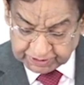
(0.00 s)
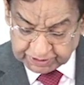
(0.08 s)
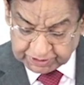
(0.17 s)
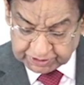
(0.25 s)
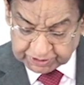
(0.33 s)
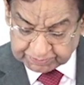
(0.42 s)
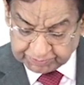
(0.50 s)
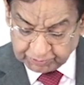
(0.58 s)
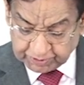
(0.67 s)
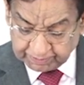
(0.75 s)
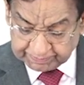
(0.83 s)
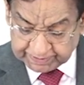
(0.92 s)

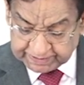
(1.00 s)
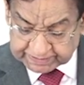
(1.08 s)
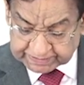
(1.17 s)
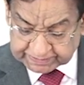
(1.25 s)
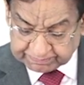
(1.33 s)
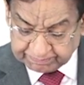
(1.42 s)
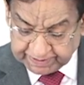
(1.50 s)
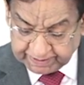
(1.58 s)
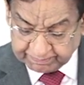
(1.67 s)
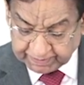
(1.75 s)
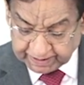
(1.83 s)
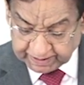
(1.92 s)
Sputum is
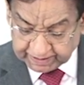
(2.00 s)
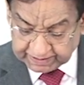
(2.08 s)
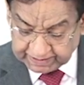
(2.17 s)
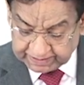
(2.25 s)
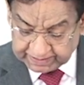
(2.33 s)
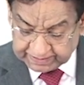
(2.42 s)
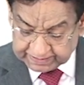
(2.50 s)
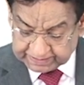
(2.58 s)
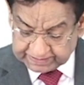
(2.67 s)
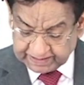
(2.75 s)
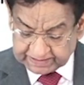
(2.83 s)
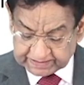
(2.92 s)
minimal.
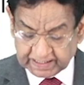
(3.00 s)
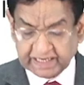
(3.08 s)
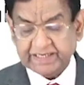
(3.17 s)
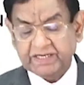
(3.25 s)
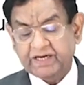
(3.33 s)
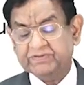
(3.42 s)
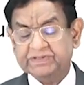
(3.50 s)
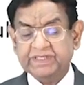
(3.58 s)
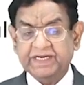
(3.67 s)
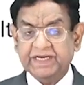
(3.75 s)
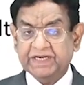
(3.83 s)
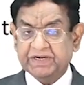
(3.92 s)
That's the idea of
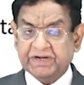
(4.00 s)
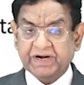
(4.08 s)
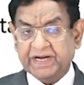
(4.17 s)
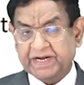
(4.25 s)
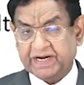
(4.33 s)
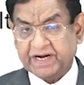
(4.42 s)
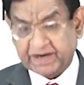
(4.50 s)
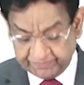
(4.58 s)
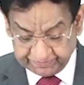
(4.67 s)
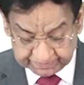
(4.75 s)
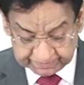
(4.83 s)
saying dry cough.